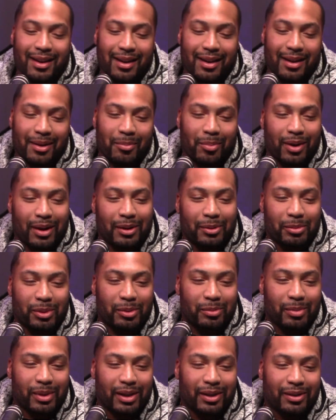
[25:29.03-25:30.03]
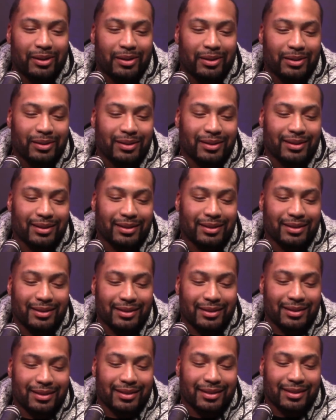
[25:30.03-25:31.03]
I'd probably be better,
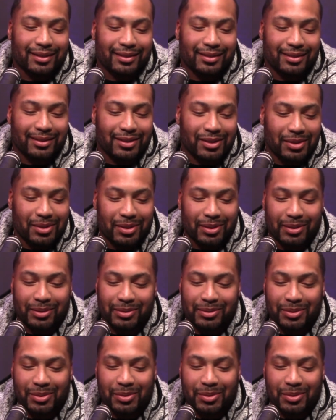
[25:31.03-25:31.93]
you know,